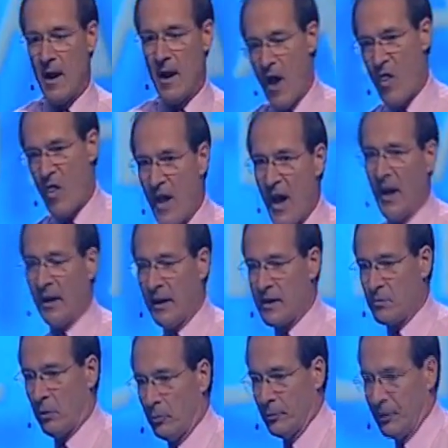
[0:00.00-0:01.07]
And that is
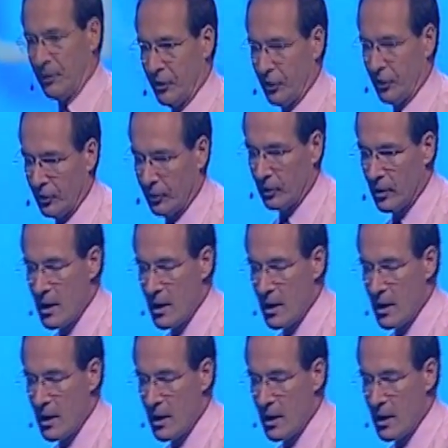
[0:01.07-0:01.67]
what we do.